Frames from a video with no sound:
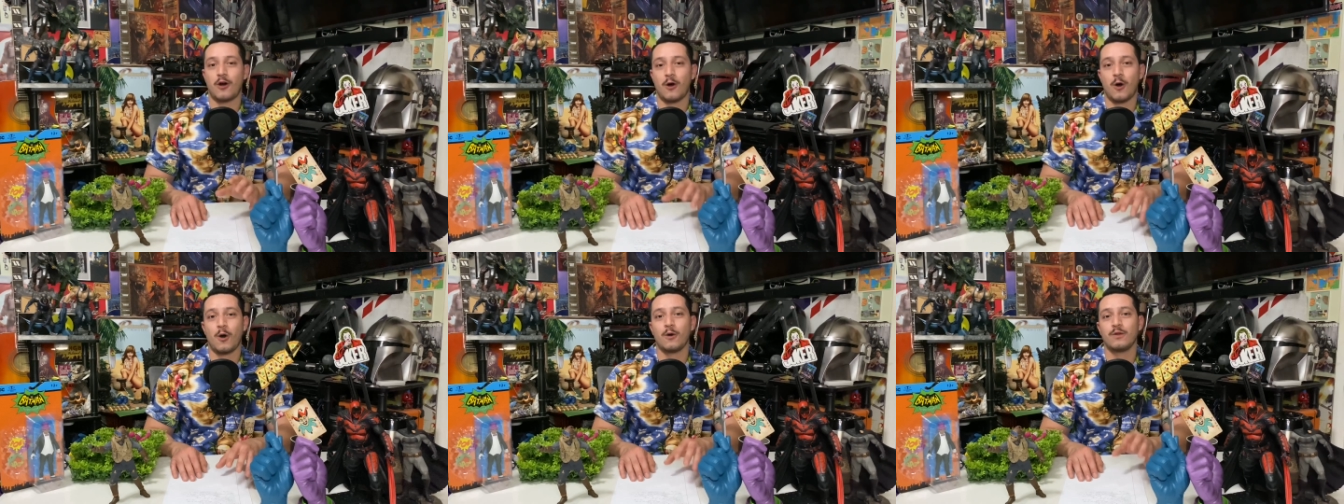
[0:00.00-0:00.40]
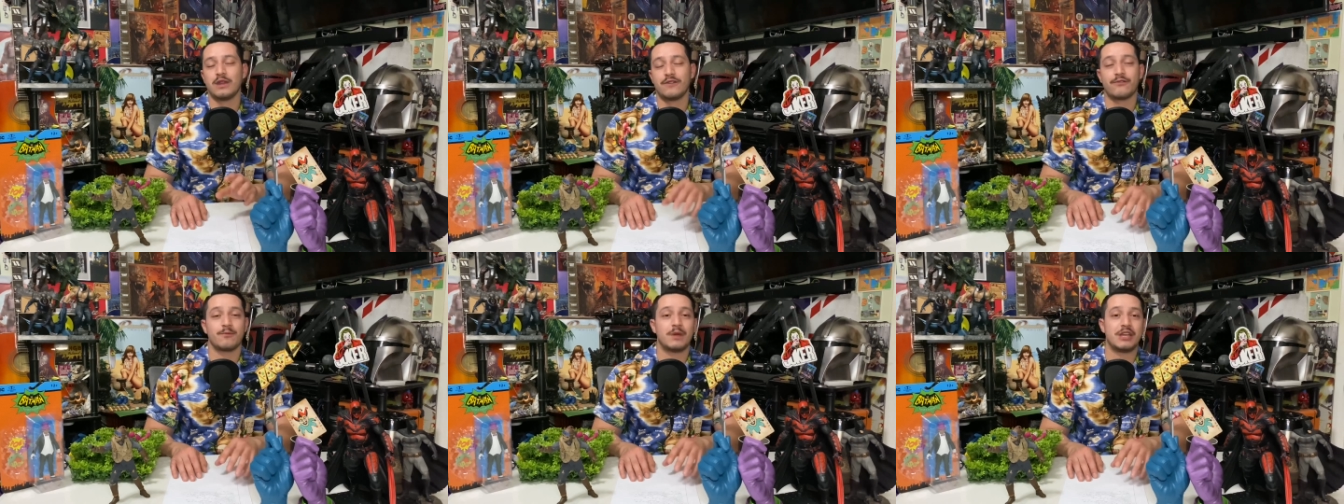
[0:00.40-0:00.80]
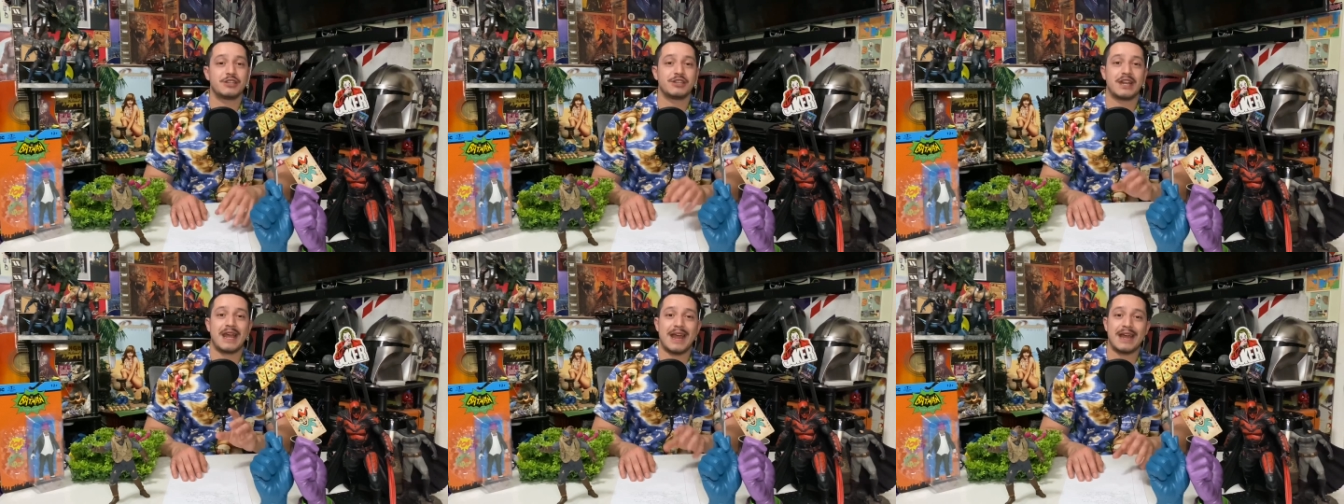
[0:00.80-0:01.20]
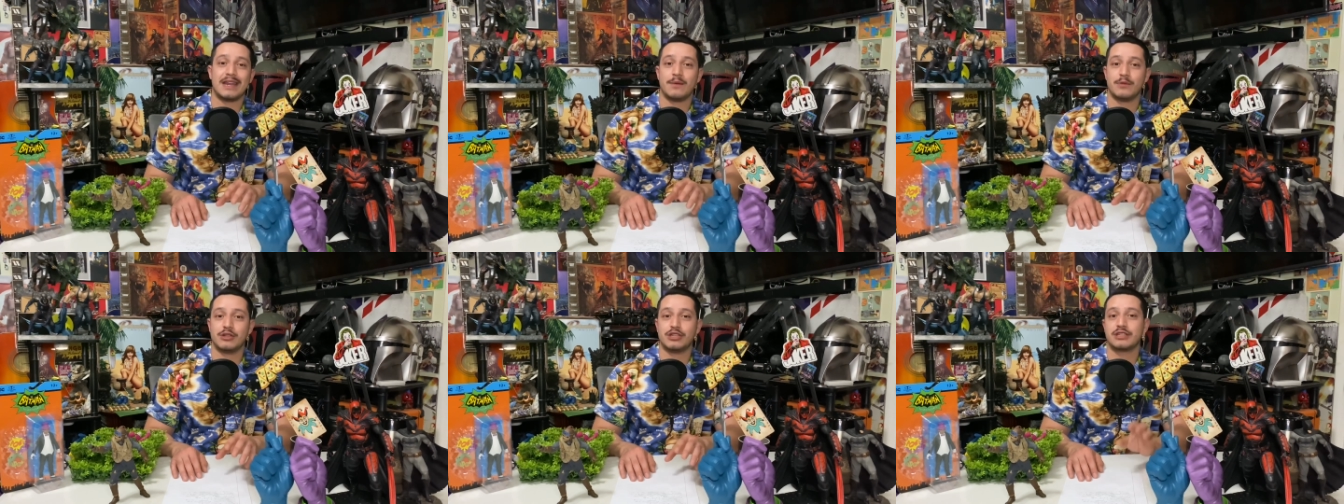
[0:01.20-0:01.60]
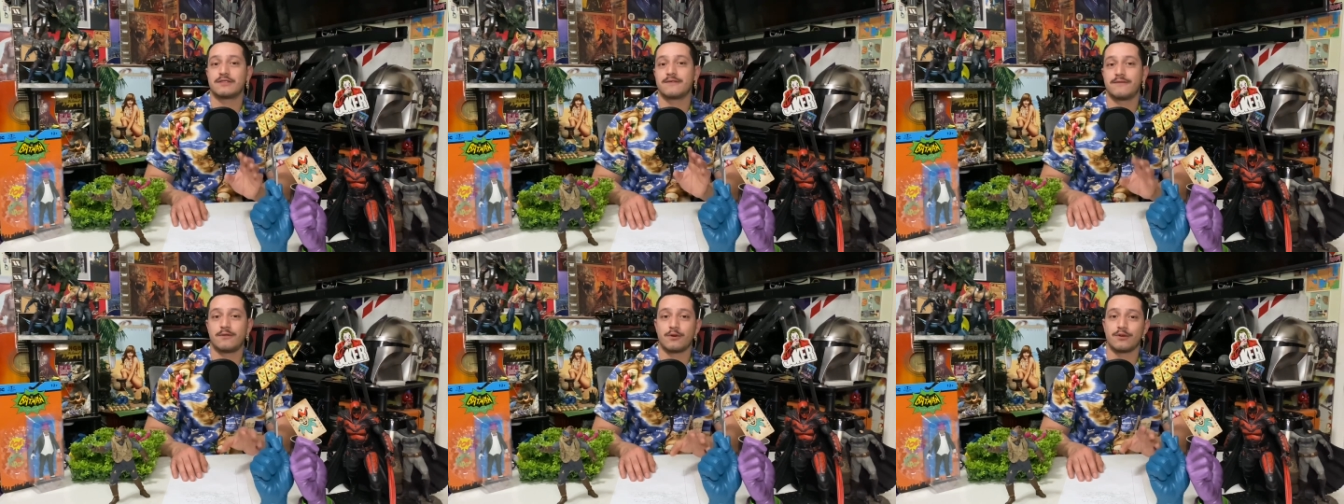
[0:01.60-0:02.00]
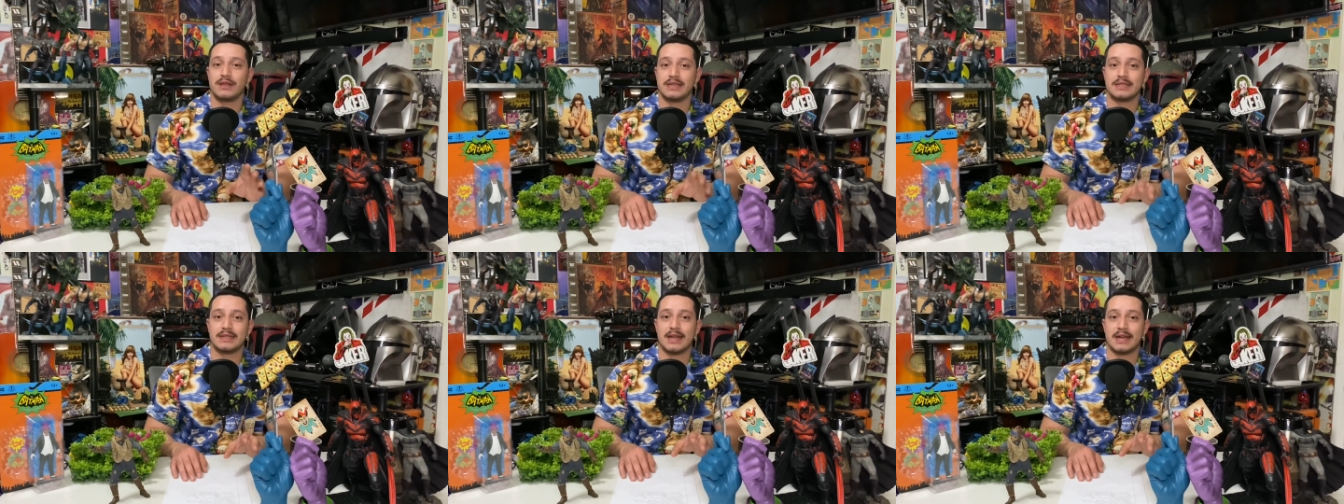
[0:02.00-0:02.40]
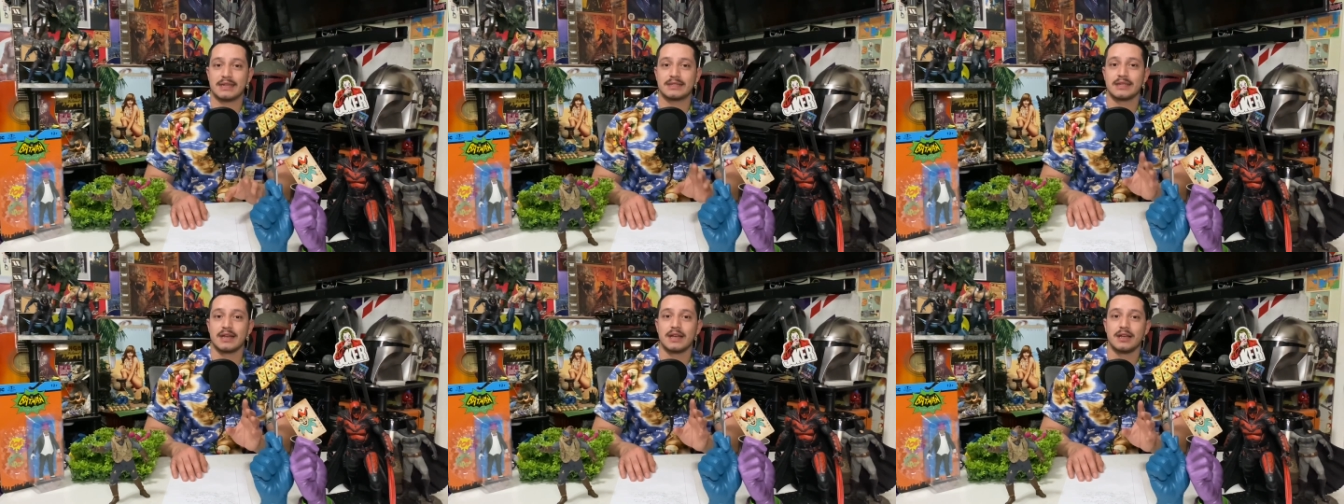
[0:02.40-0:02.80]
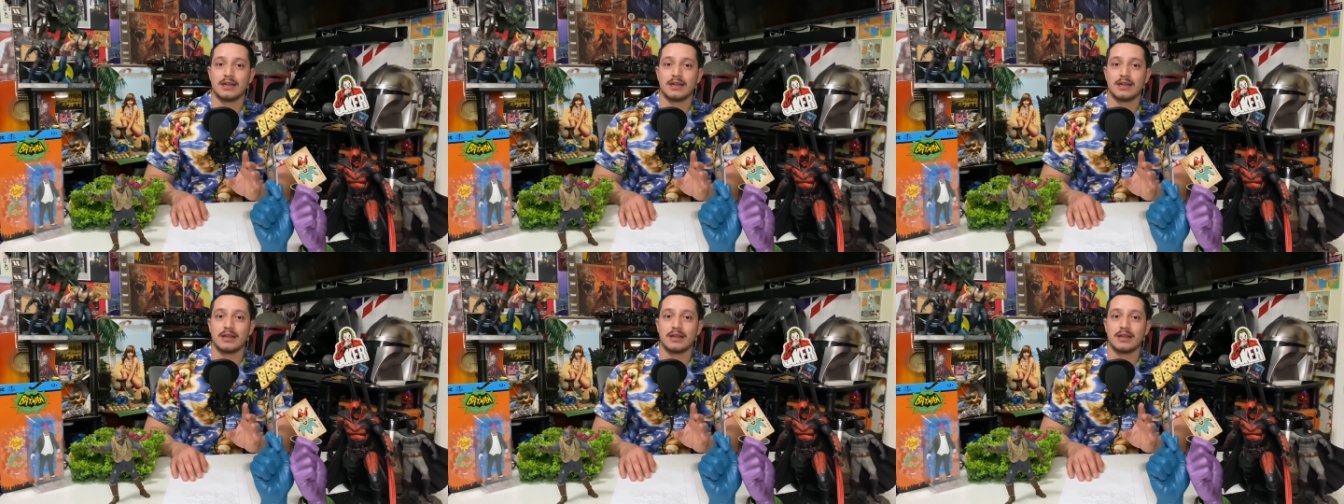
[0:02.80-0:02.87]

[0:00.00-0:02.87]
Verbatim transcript: all the information and images for these next